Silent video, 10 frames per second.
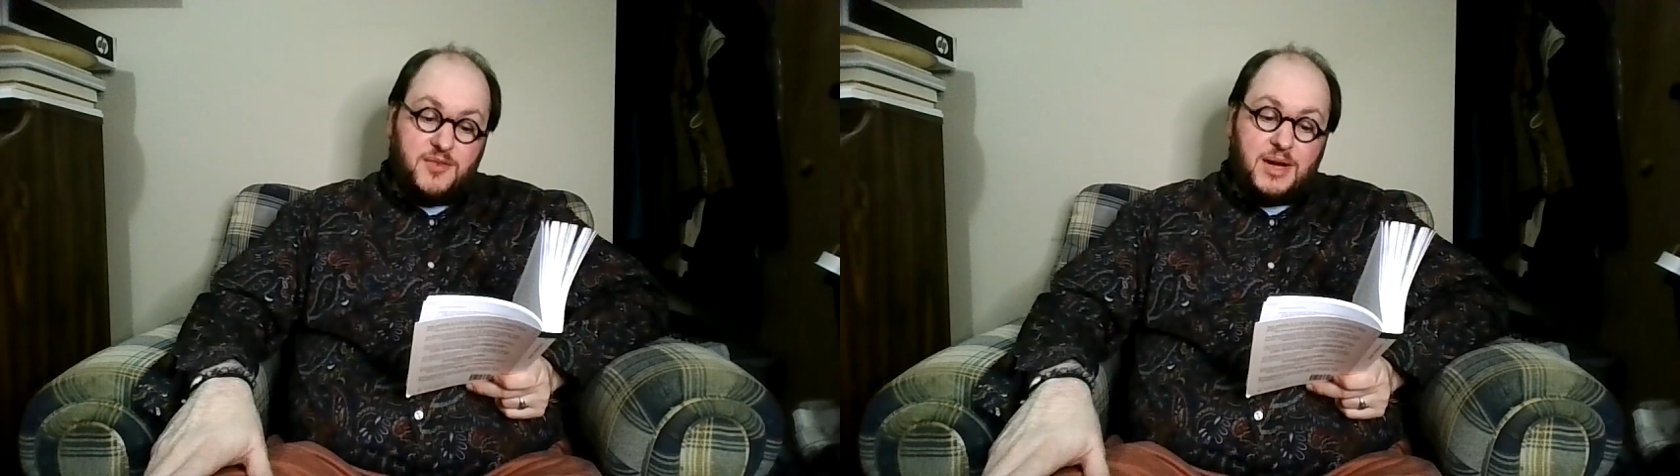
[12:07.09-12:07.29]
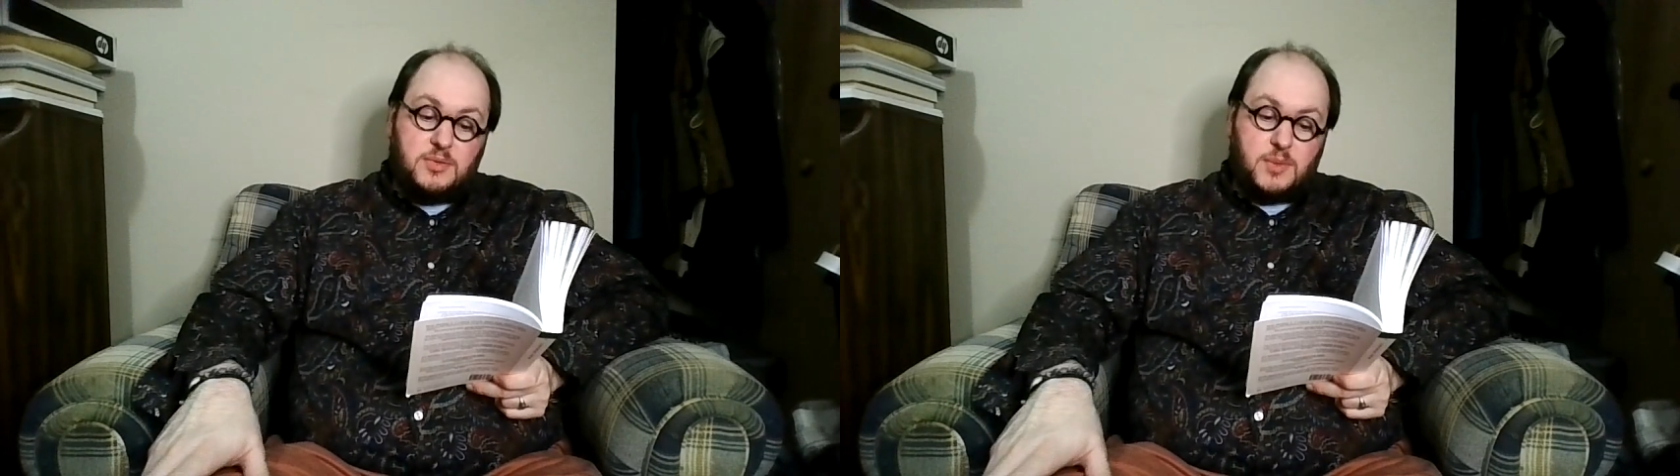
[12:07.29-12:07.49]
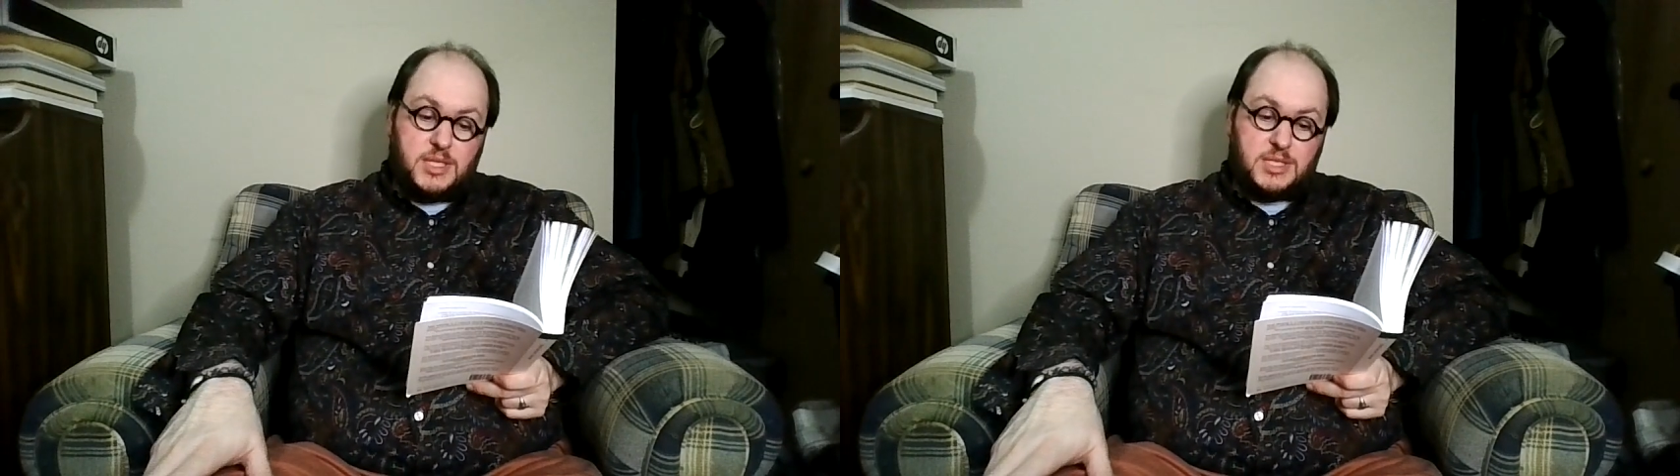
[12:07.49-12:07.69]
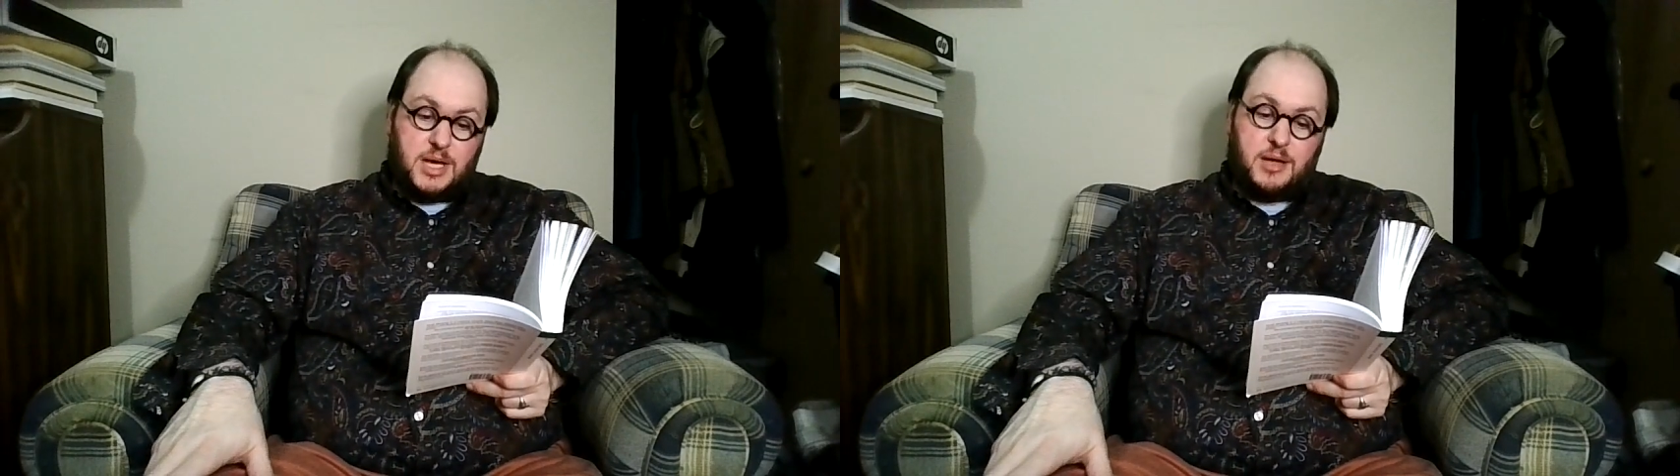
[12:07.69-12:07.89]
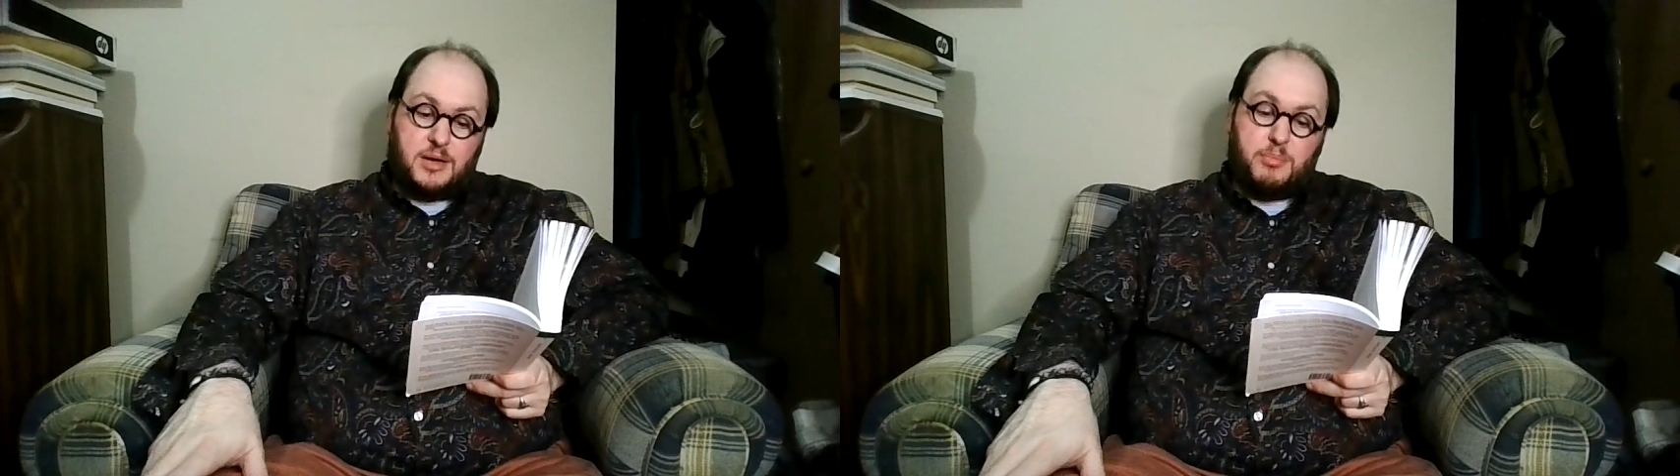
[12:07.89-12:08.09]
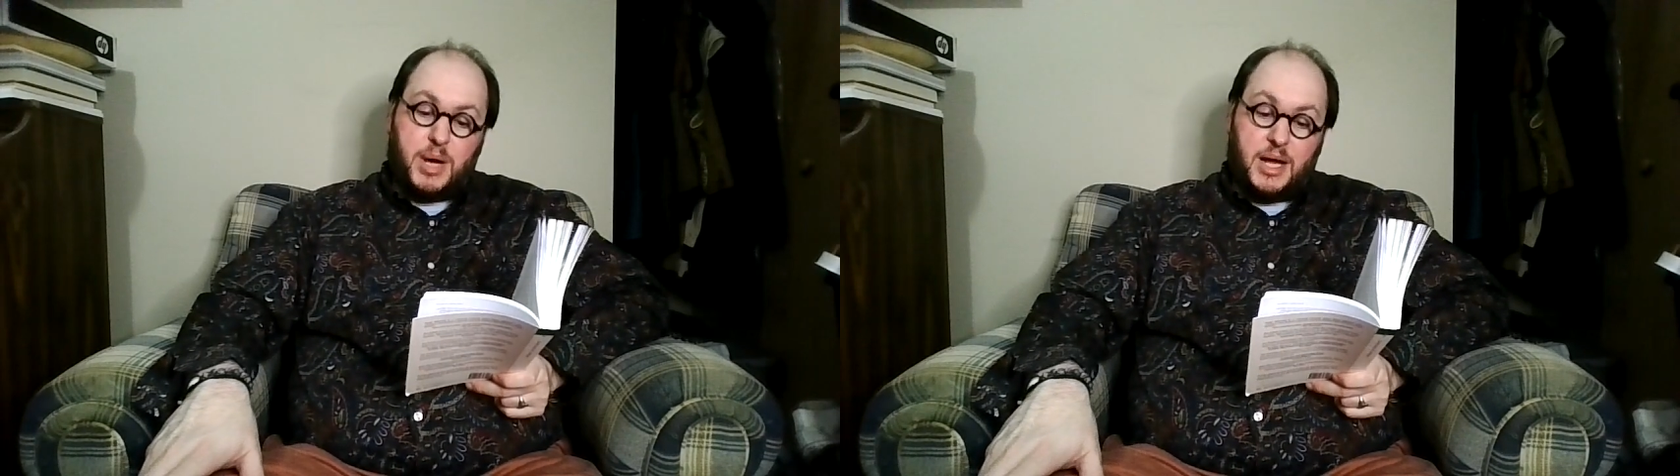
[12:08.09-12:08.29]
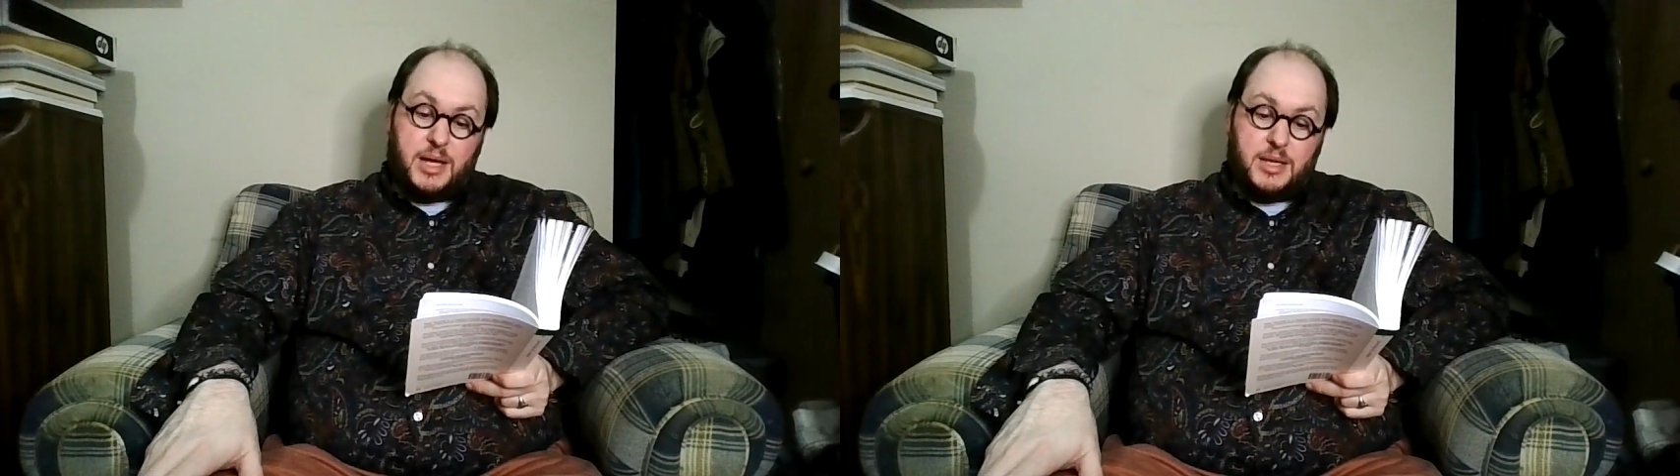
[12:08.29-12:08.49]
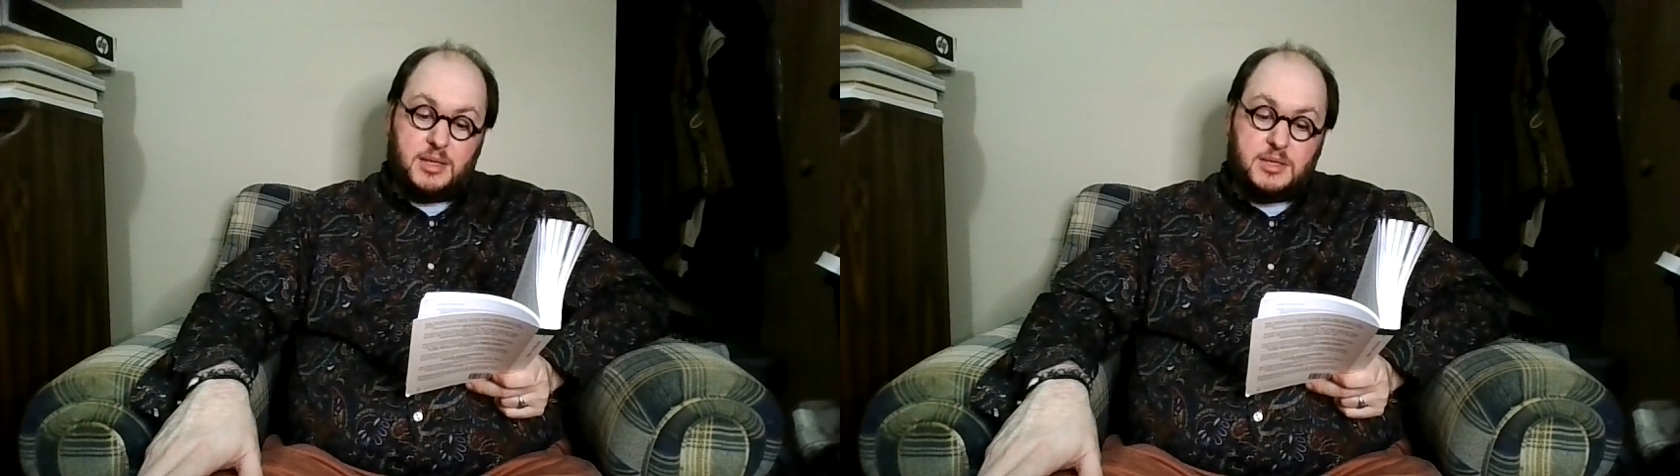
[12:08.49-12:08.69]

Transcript: In fact, what does honor buy?